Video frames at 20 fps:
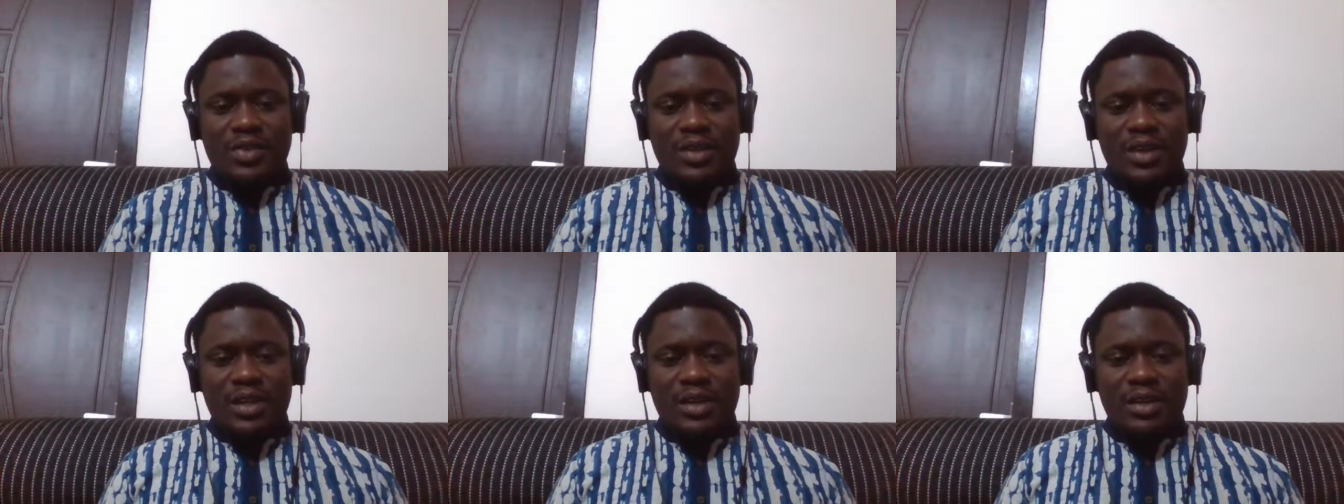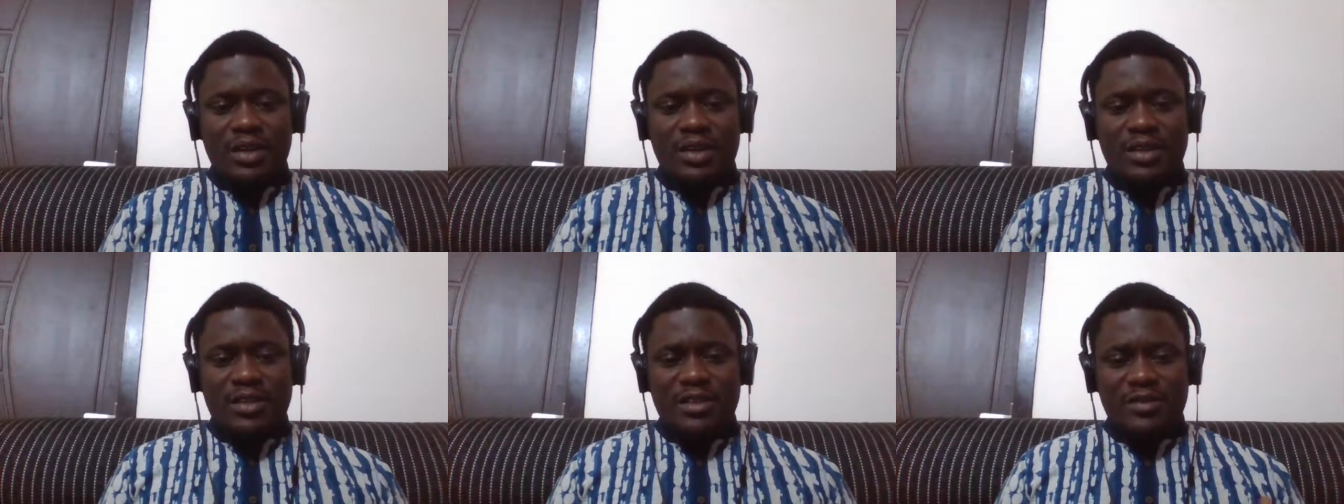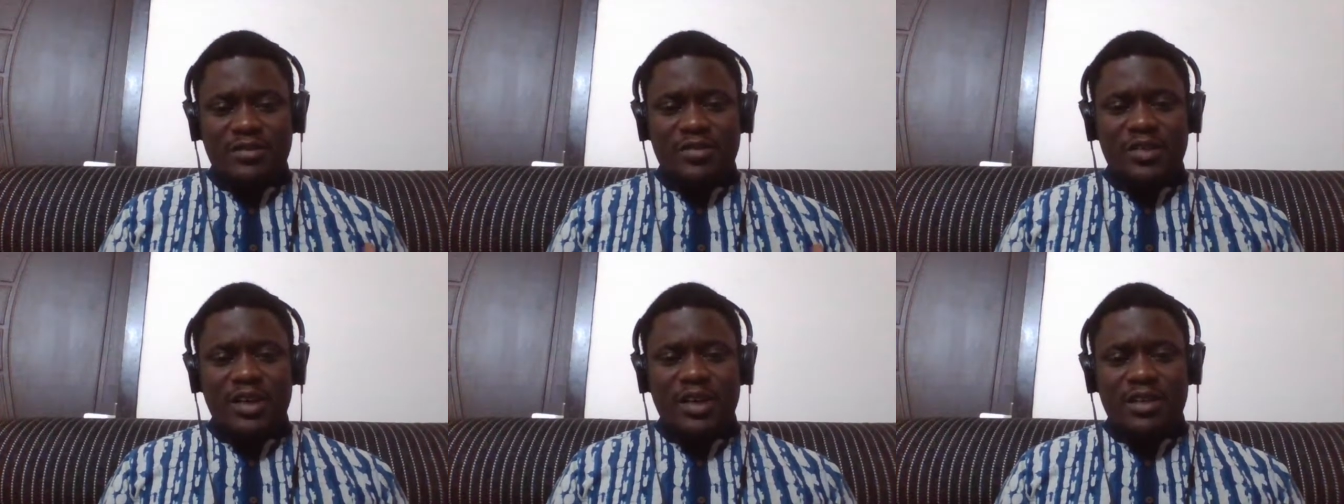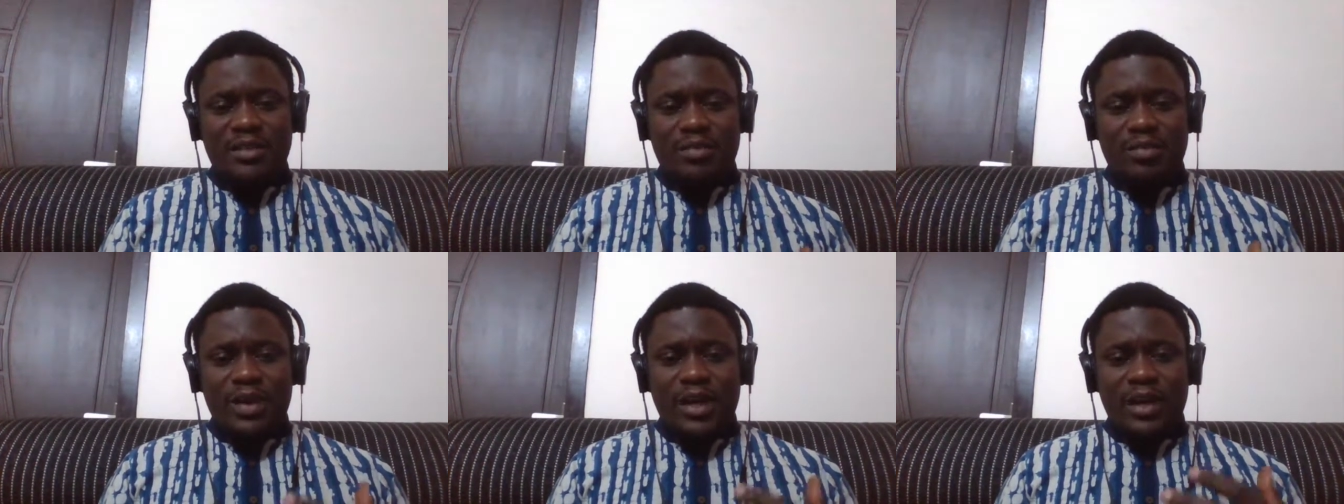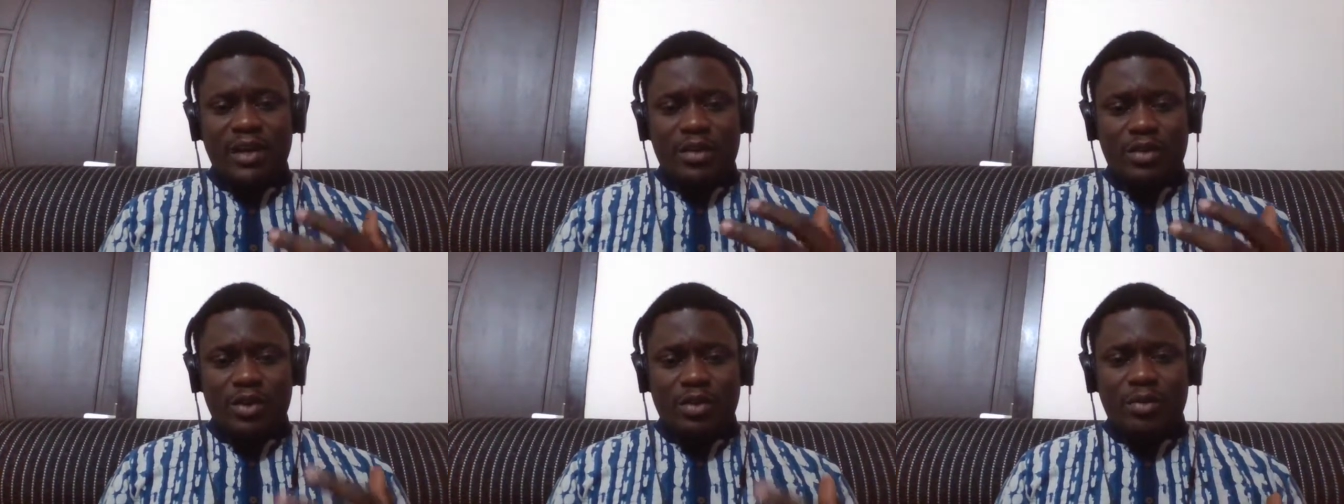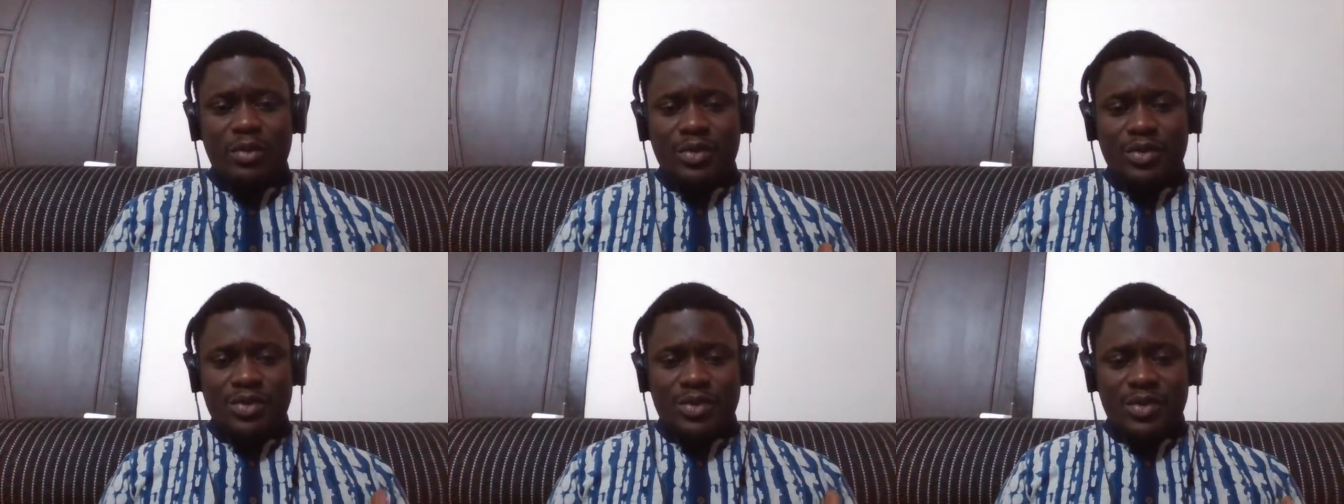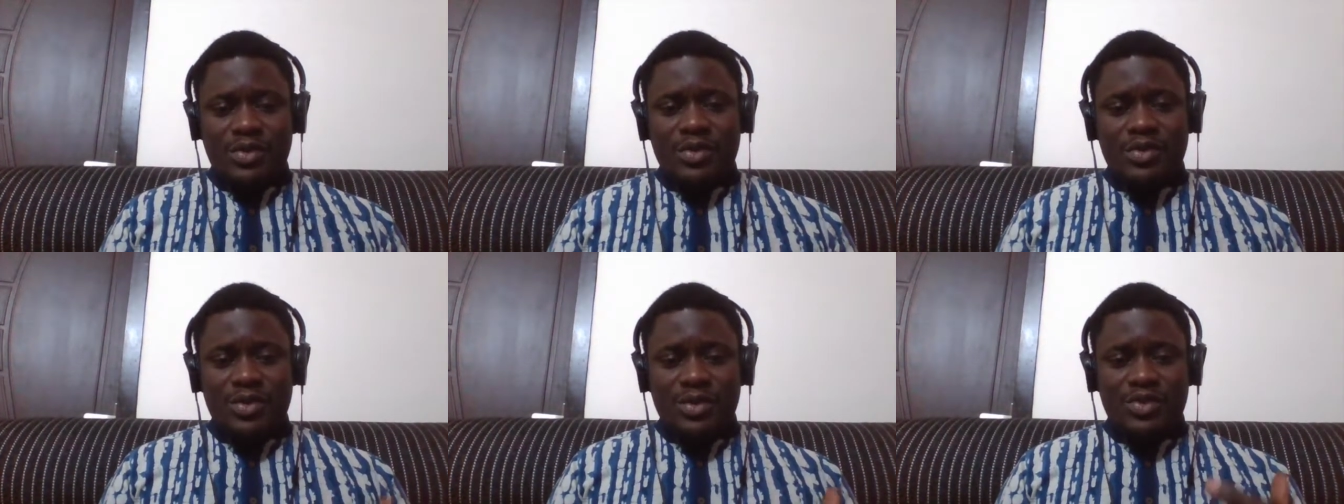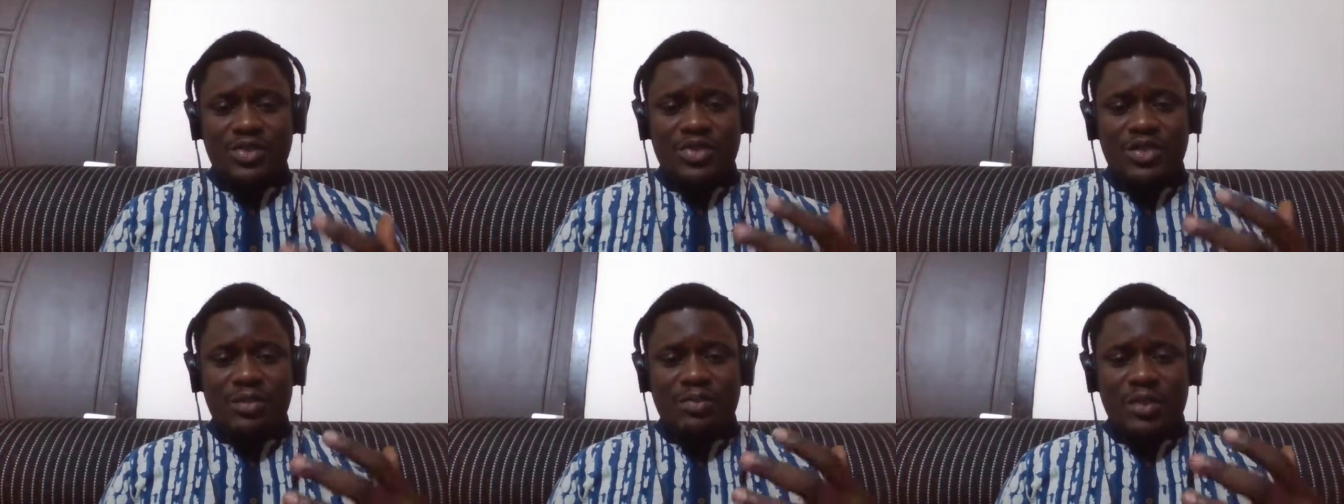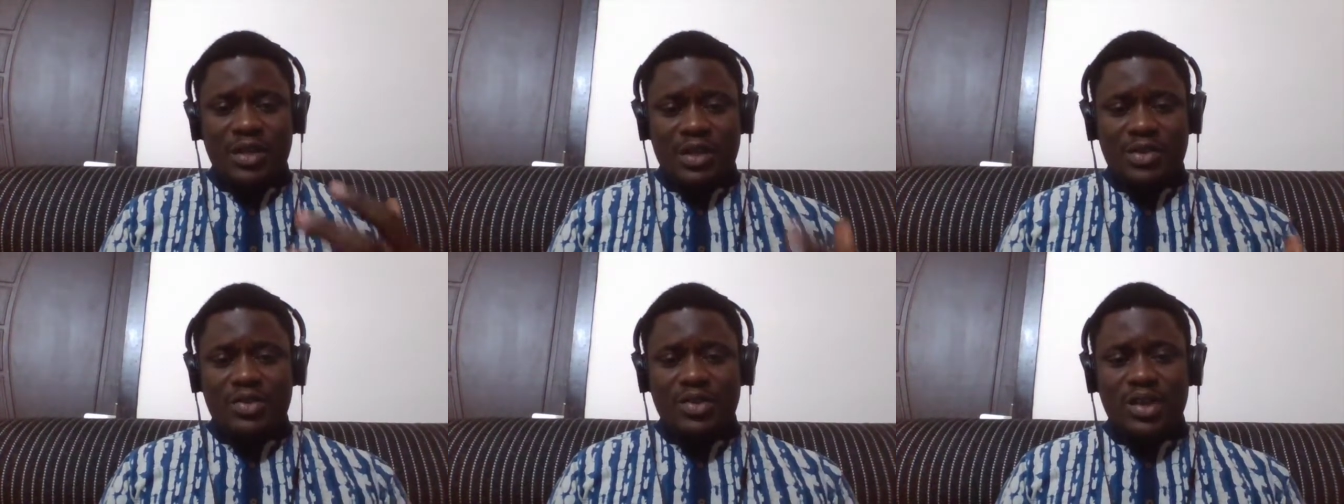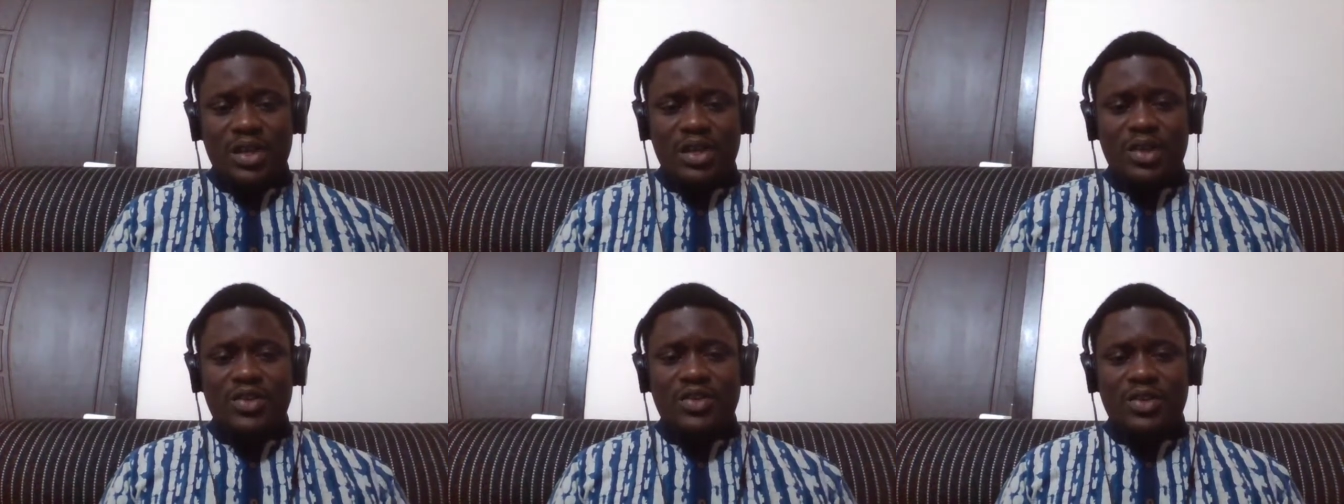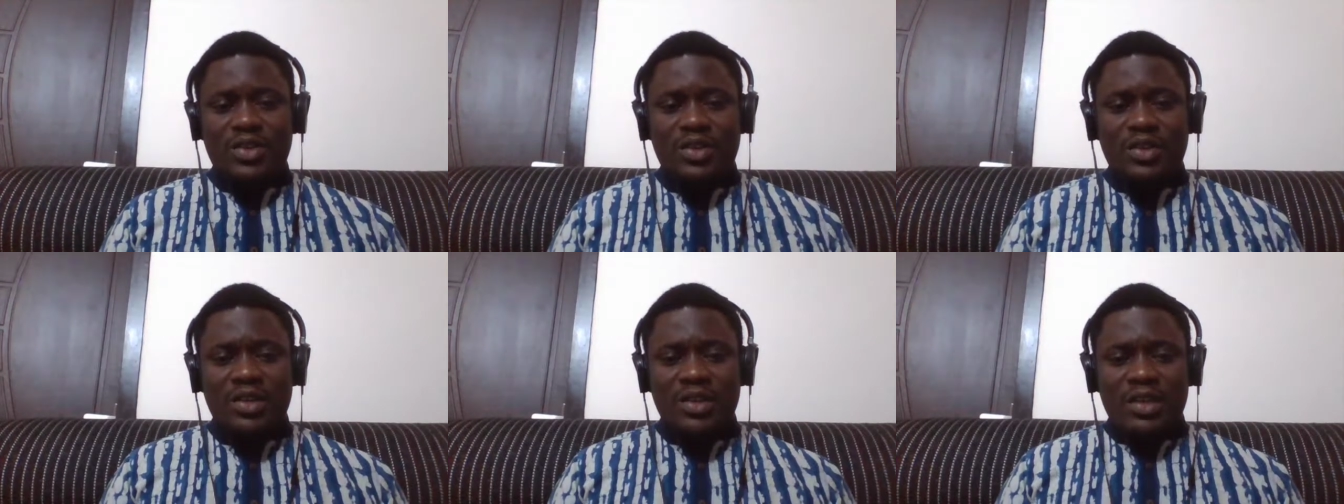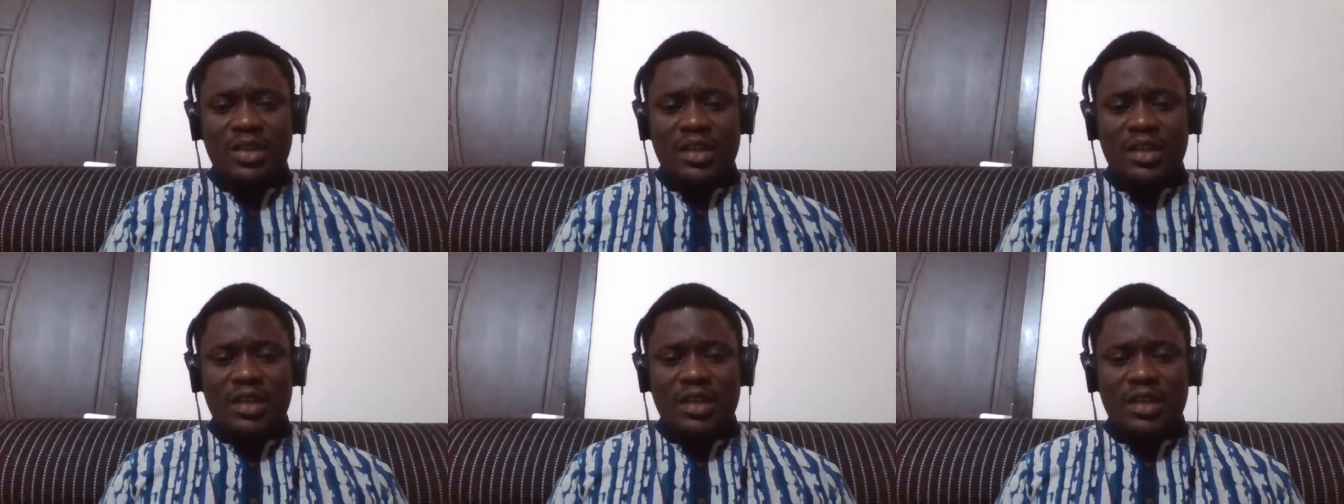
that are defined by global citizenship education